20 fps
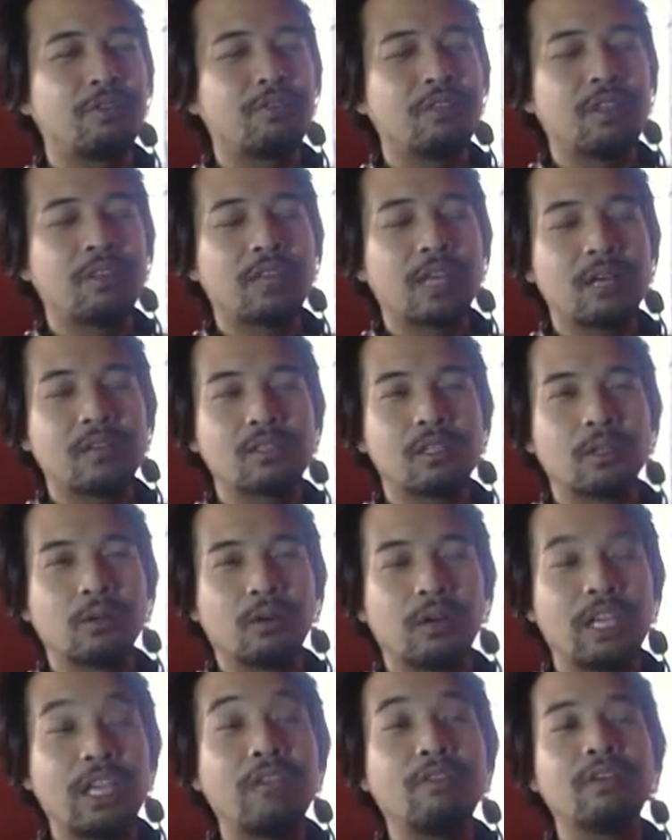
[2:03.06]
15,000
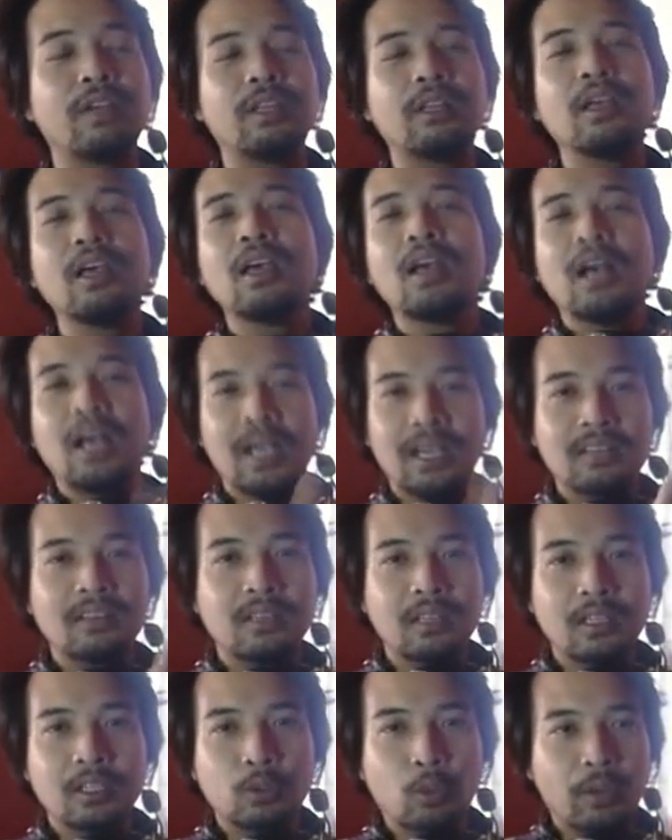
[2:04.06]
or even
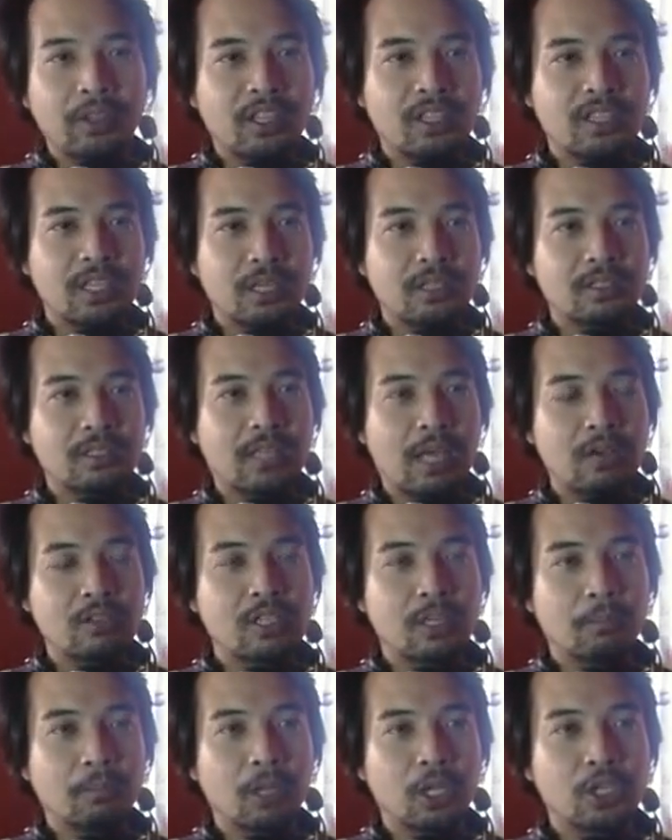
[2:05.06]
at
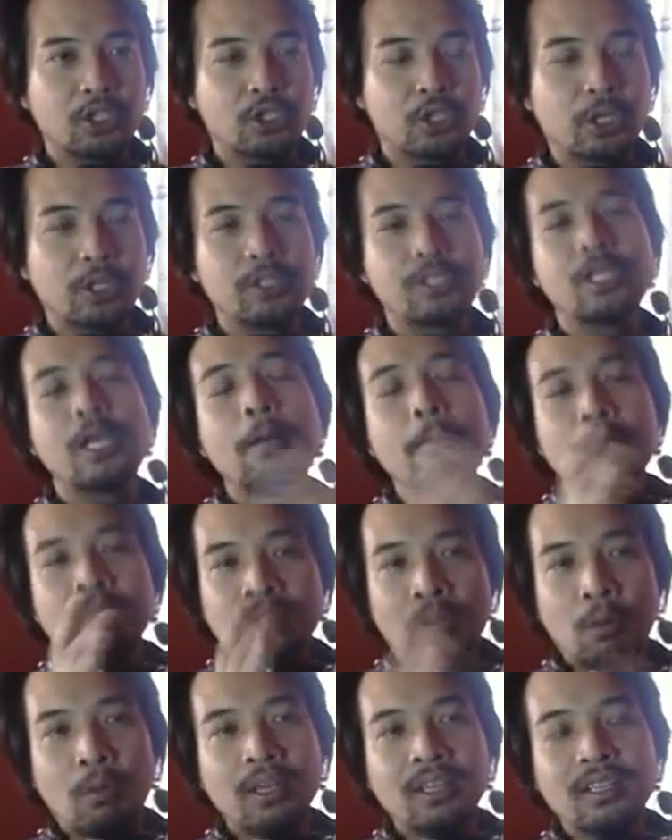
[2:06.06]
20,000 blood shards.
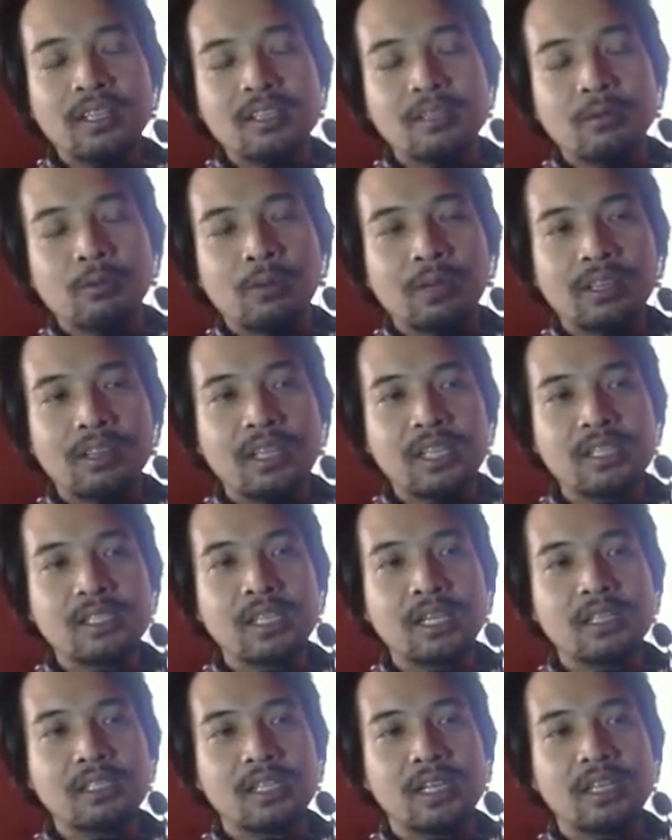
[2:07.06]
Now what this
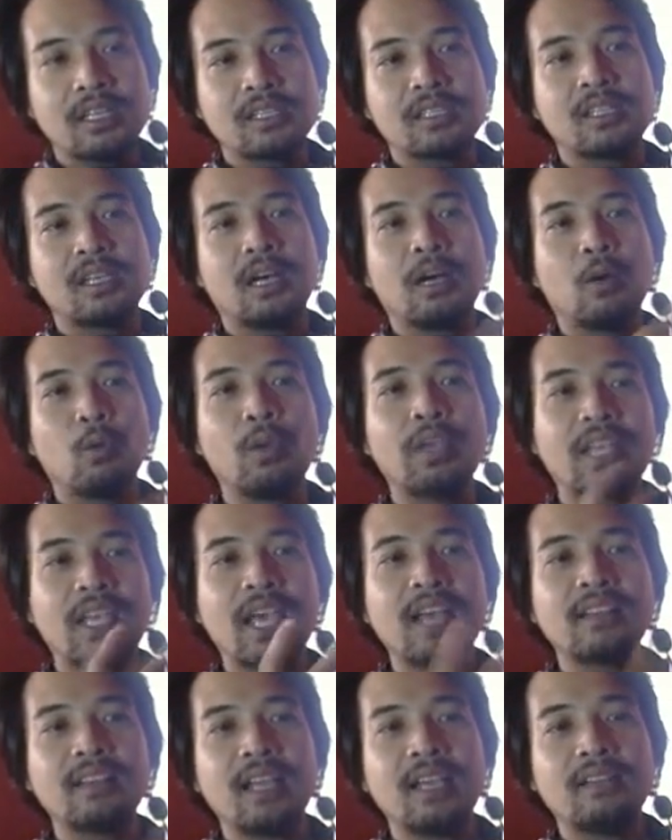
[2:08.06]
does is we
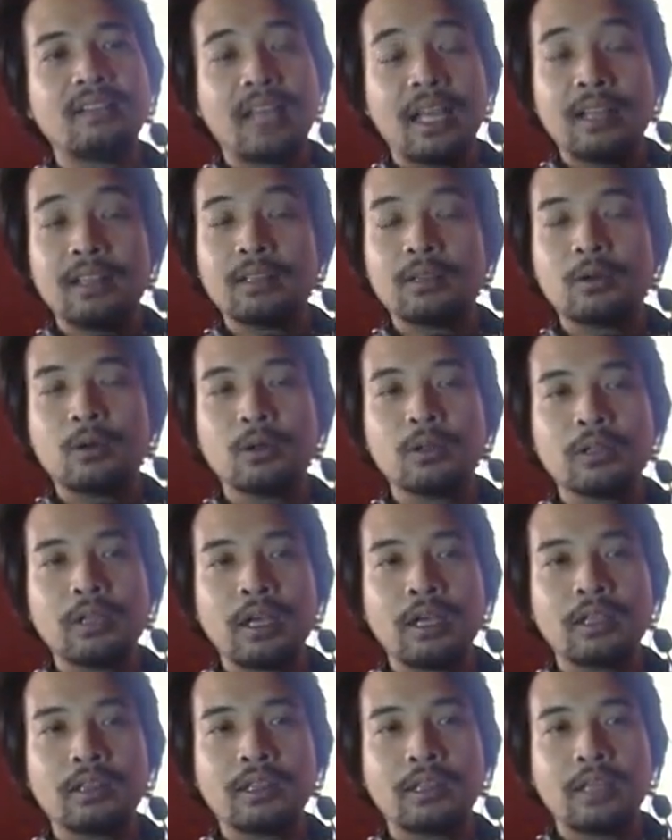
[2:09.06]
get a
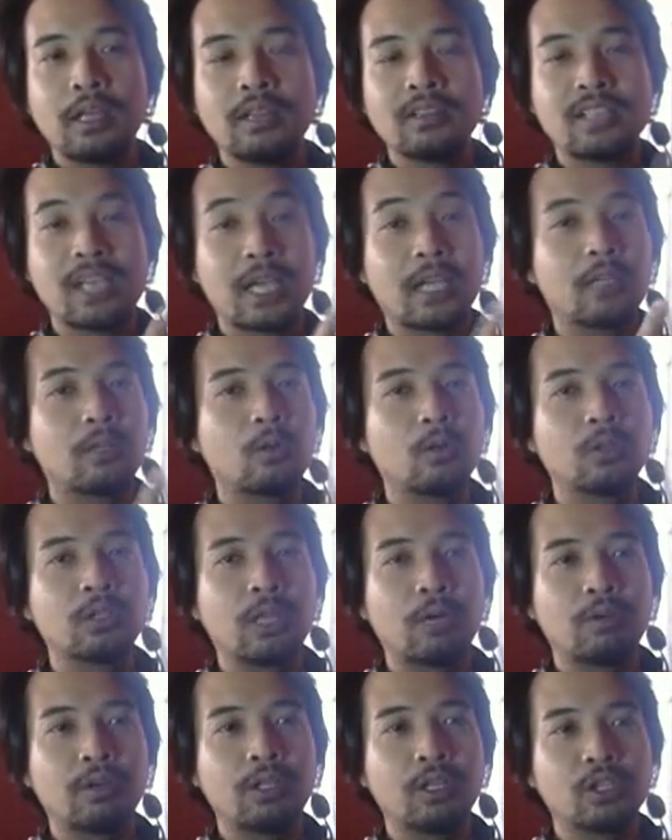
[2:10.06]
10-second
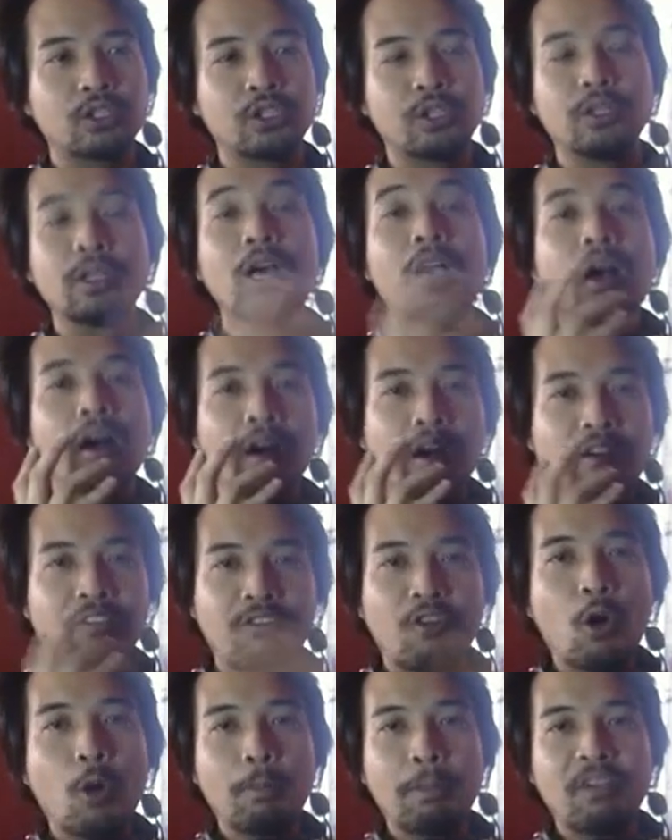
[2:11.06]
cooldown reduction
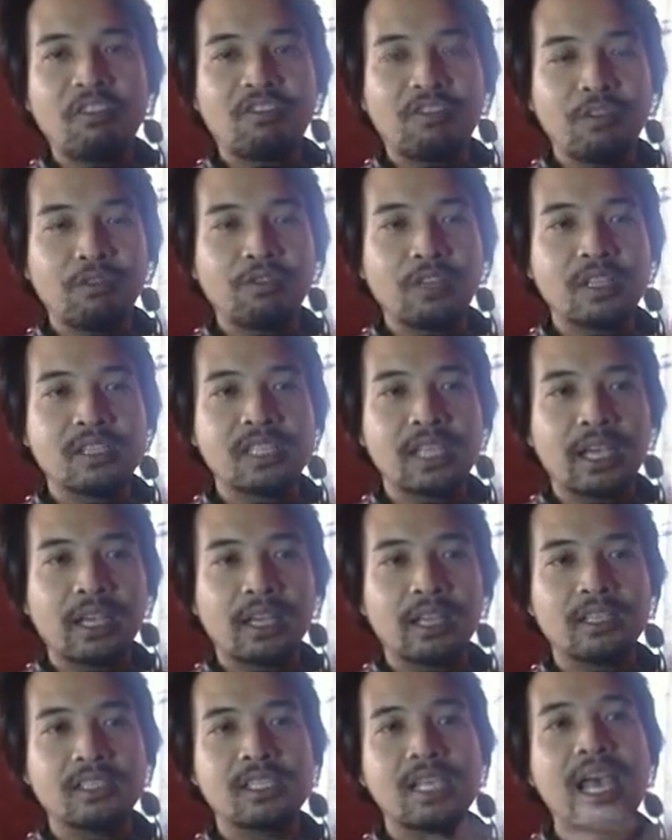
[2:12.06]
for 15
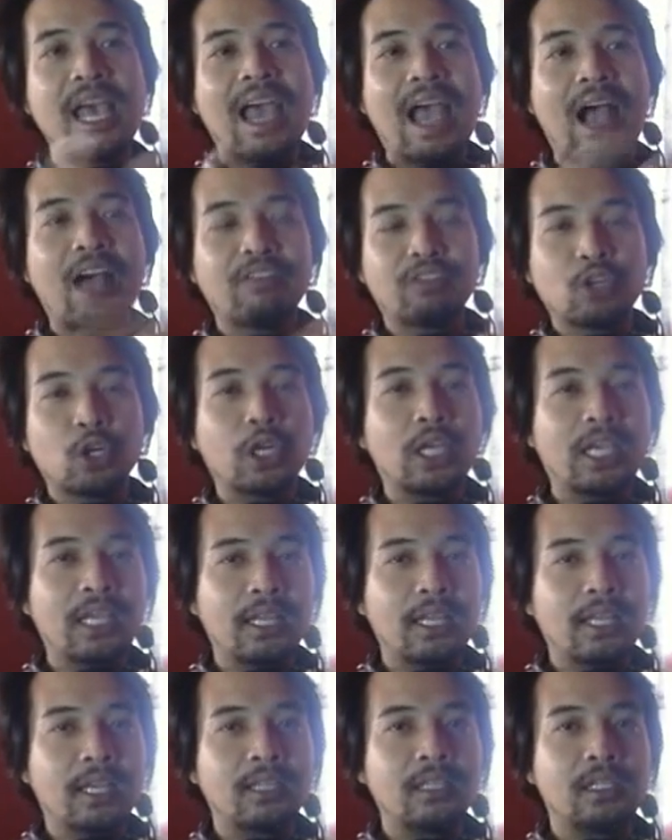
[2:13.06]
seconds after
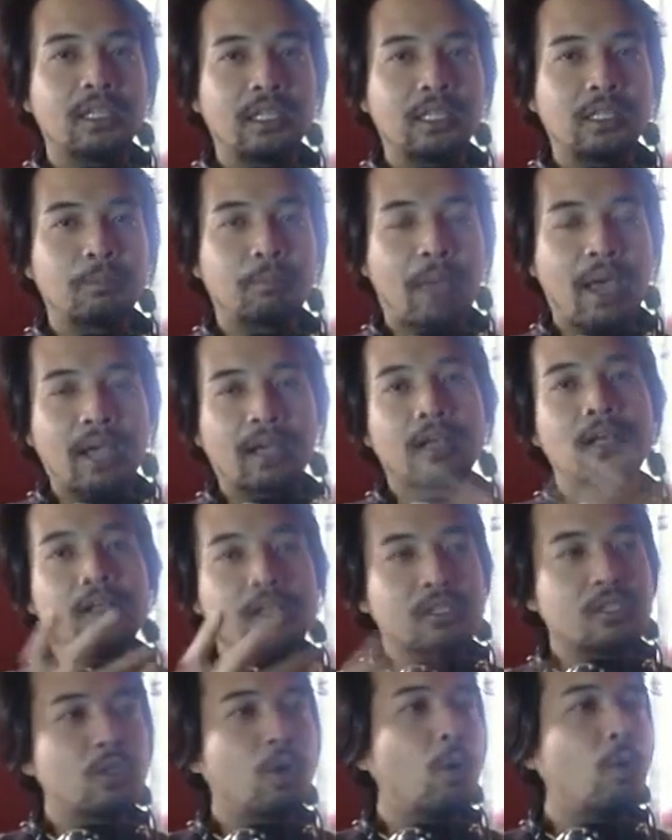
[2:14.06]
killing an elite pack.
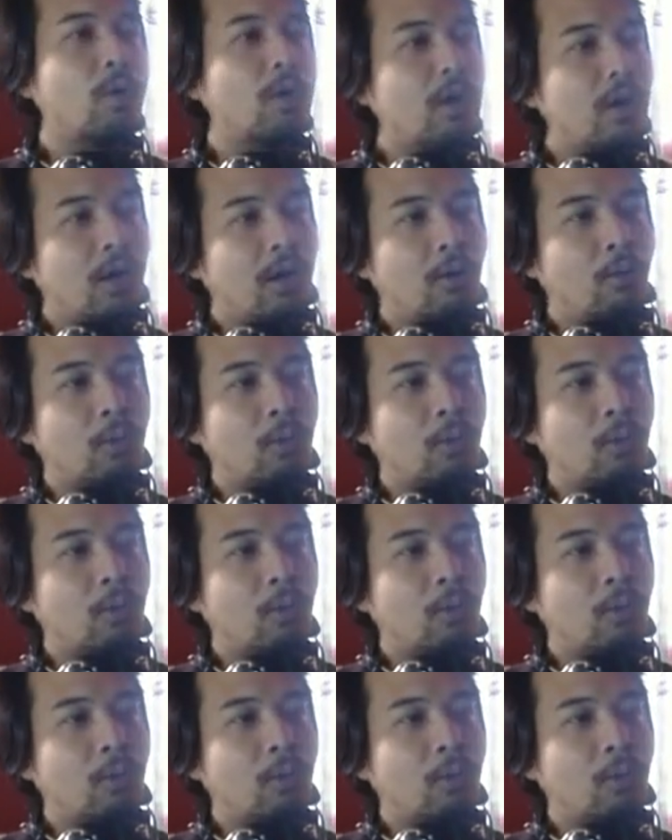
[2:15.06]
So